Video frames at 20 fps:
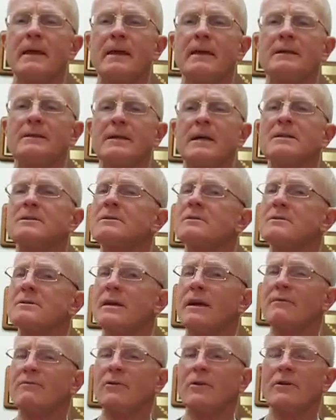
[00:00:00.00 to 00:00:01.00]
it does
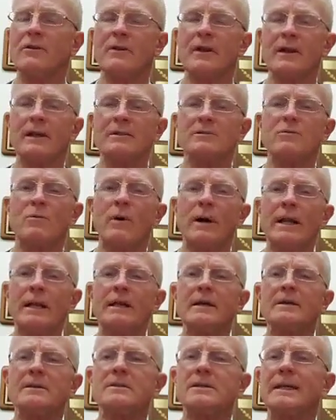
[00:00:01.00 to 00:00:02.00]
several things. One
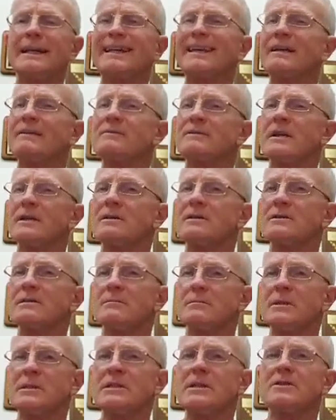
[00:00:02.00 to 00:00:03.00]
is it gives us
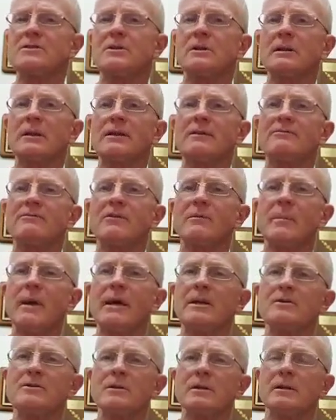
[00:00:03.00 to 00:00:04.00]
some additional
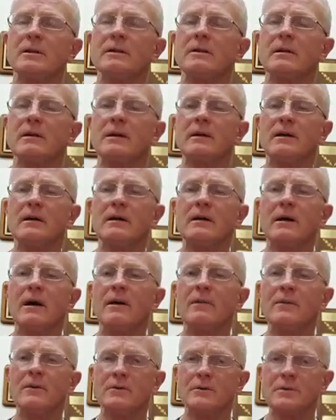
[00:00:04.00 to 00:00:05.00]
information
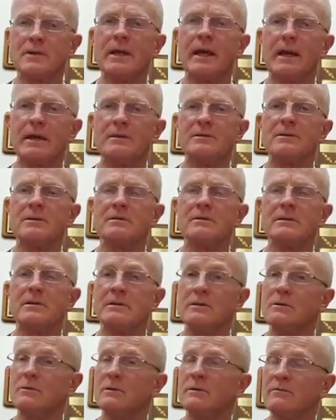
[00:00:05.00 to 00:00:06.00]
on those cases
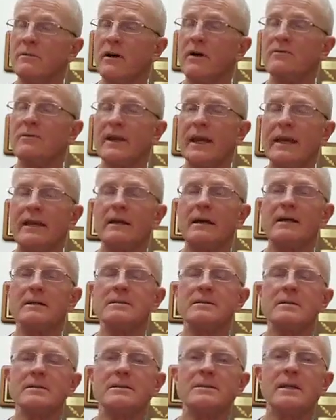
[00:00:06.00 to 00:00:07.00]
that do involve
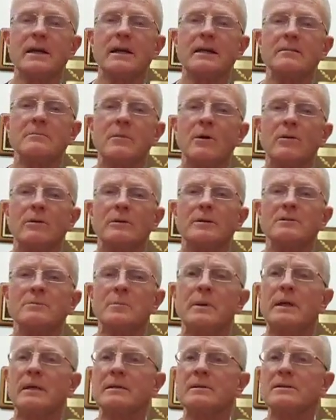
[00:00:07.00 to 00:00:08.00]
canines and second molars,
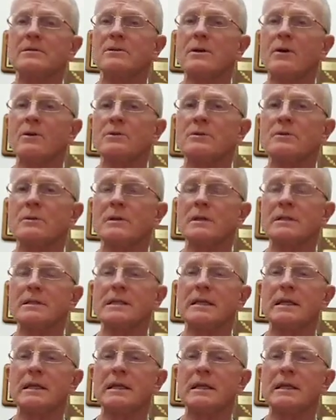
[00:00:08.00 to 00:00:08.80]
because those are the